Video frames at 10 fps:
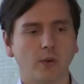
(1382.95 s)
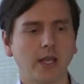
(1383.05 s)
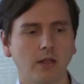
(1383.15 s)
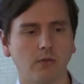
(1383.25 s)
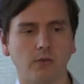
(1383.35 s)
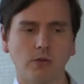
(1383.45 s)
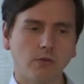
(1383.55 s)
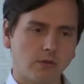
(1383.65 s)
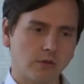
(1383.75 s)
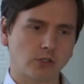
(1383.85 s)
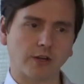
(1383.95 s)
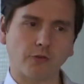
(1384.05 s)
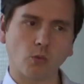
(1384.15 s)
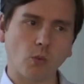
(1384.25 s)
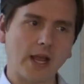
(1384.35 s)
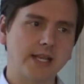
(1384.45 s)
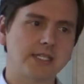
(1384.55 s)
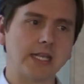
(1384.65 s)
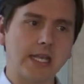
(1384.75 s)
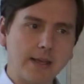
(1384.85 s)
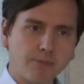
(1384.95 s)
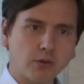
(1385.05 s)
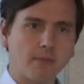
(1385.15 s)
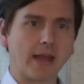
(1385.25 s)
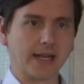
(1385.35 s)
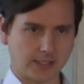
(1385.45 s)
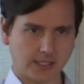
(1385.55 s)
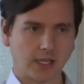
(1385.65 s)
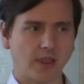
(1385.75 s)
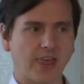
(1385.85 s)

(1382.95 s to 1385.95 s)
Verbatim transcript: we, you, there are different ways to implement